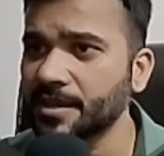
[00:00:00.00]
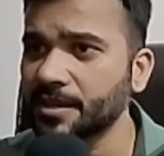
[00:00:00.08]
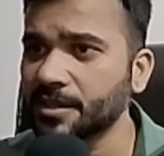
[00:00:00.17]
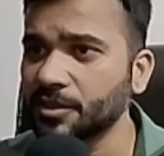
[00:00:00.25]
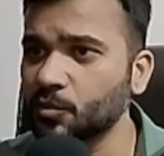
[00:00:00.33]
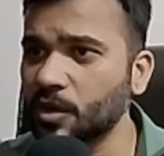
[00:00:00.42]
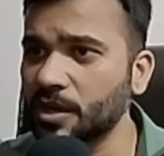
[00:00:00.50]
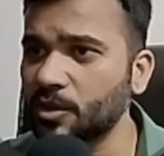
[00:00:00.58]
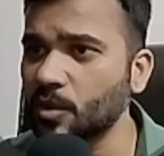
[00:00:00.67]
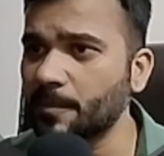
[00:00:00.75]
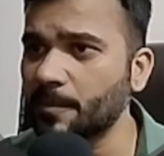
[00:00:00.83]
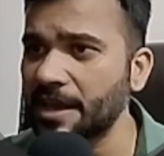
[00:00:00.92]
You want to
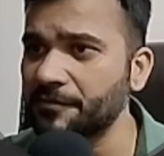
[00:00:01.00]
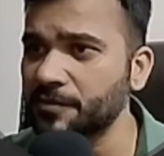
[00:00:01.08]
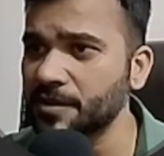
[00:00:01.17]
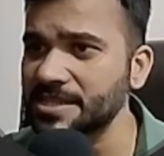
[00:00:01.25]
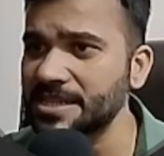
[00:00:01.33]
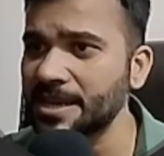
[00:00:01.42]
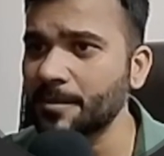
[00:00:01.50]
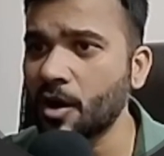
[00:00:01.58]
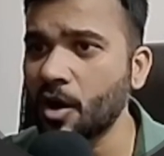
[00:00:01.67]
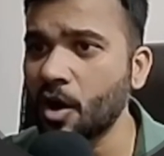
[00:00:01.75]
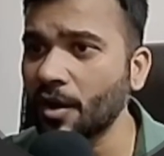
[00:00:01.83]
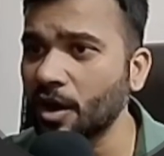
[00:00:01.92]
apply first name,
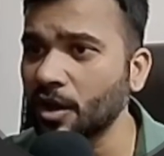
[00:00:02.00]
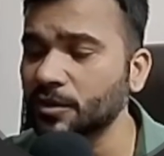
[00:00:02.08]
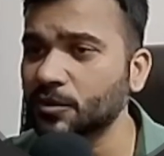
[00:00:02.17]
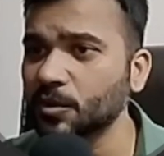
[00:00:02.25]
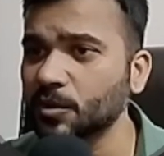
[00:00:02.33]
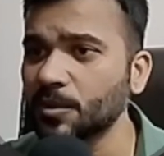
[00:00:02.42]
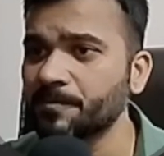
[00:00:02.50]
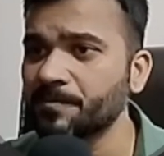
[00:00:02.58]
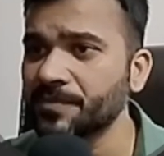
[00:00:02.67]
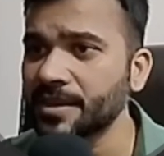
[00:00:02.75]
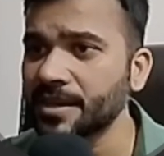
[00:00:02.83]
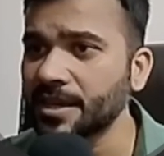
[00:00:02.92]
or also
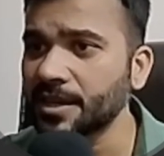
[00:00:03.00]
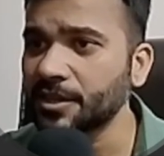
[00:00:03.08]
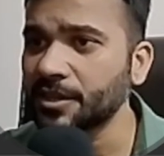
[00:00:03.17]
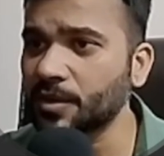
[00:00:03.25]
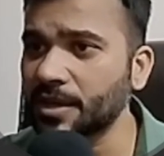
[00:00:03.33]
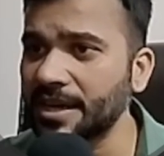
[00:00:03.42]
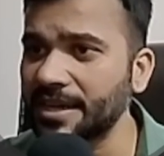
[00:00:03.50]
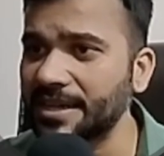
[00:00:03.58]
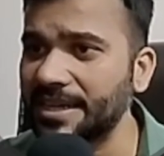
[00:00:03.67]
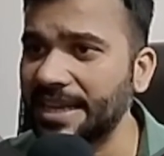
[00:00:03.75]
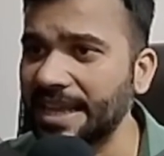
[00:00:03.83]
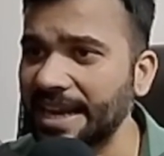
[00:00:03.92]
you can
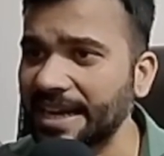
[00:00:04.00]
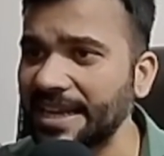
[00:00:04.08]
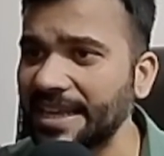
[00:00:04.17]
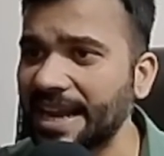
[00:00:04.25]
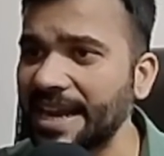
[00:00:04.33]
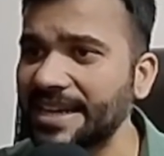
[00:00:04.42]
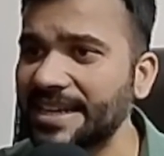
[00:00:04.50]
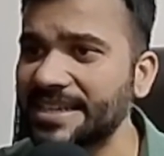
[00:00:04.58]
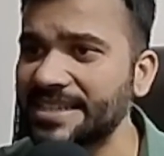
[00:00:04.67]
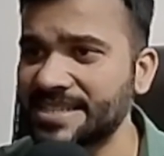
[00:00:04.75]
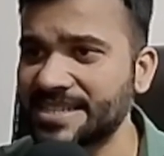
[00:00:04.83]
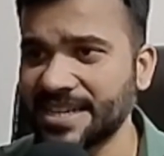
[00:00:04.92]
directly write
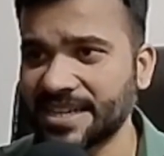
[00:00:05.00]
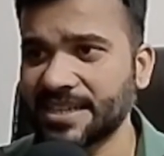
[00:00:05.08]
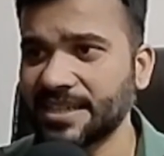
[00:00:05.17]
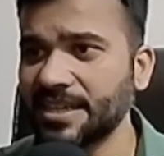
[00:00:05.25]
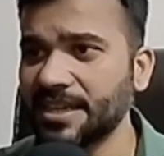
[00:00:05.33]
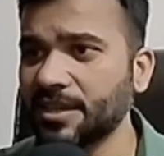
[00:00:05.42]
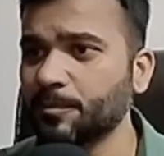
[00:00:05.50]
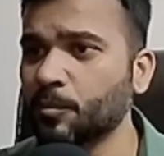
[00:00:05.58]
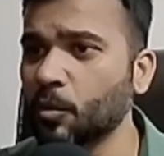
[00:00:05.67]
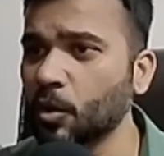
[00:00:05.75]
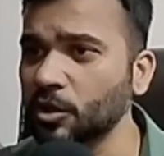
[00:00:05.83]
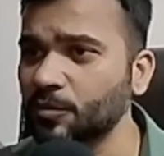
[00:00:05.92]
strict. Both